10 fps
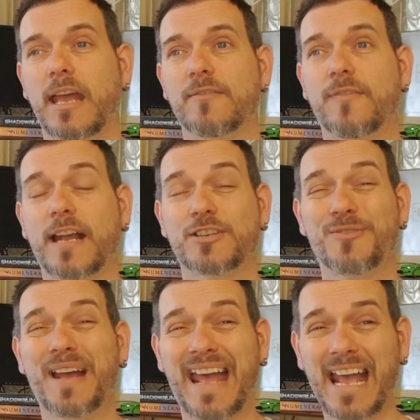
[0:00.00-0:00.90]
In fact,
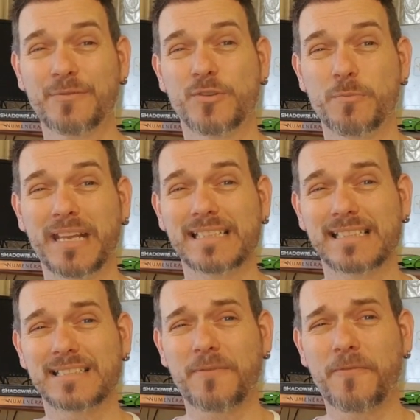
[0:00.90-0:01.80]
you have to because
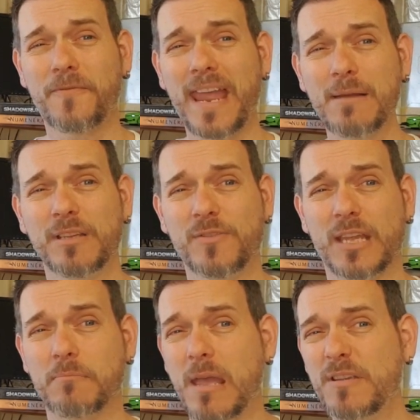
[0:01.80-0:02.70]
it's a family
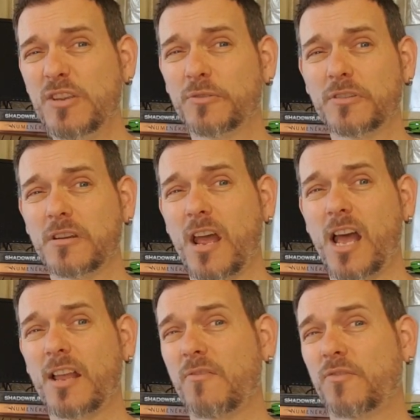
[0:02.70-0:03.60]
thing. Maybe you're
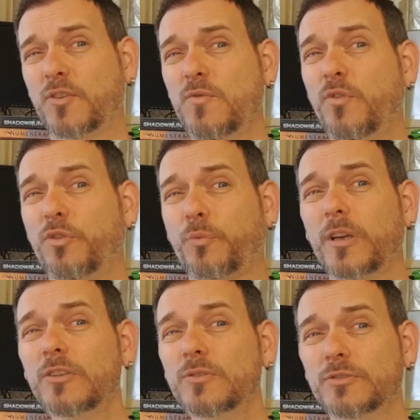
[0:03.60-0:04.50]
not too
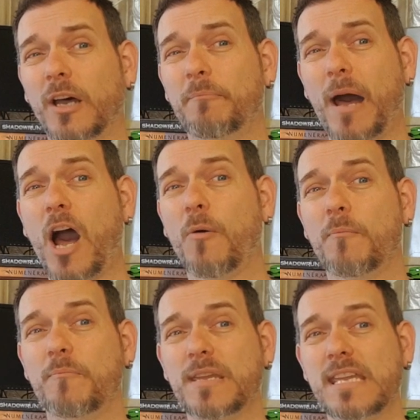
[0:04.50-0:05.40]
thrilled
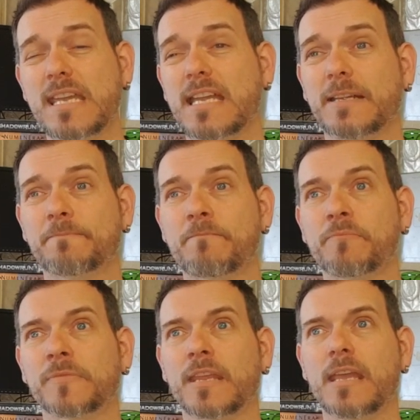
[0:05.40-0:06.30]
about being
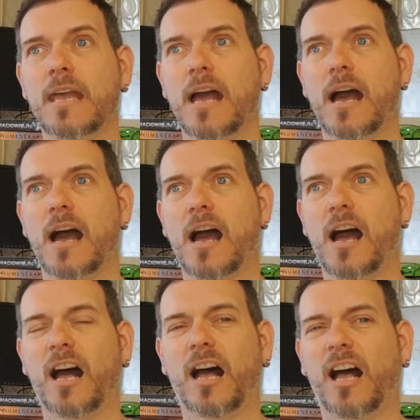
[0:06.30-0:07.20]

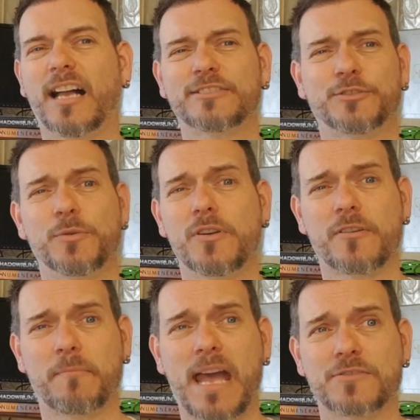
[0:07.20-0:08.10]
a student
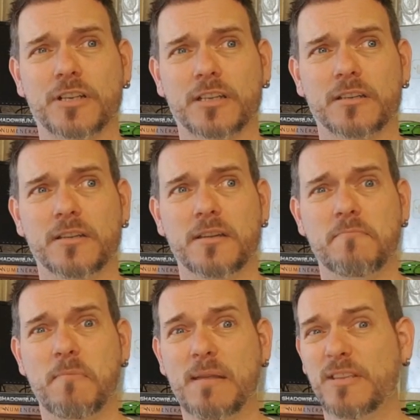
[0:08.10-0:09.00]
of magic.
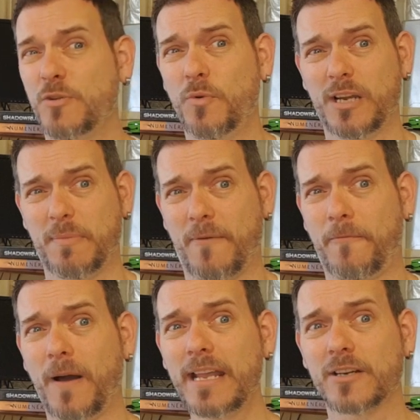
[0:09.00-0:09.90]
Maybe you want to be a
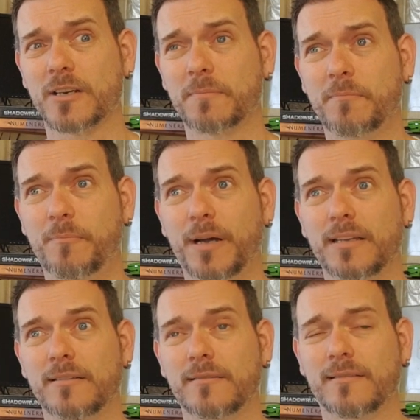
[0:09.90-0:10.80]
fighter,
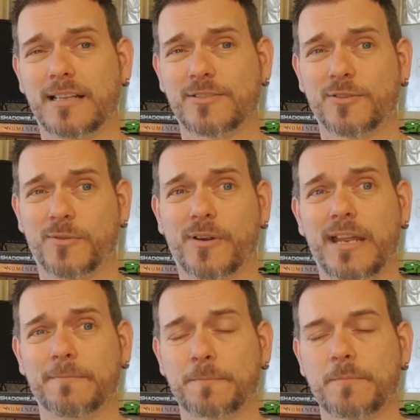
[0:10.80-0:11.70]
but not so great.